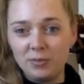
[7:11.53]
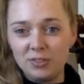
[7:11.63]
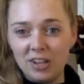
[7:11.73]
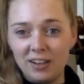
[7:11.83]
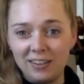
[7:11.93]

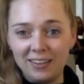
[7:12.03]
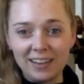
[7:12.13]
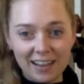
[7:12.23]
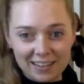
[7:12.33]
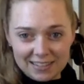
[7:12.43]

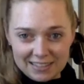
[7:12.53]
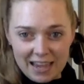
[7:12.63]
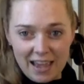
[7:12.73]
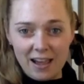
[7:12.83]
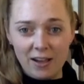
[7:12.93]
chugga,
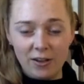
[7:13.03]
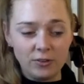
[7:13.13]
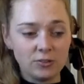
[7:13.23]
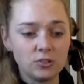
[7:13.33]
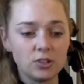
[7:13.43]

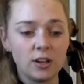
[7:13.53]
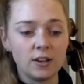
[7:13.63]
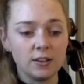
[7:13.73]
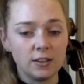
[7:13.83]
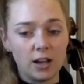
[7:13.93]
down,
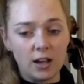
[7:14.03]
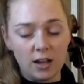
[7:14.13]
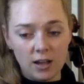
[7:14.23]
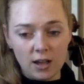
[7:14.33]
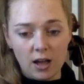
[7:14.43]
chugga,
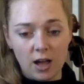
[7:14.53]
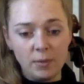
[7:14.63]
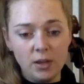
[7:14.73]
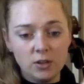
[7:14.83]
up.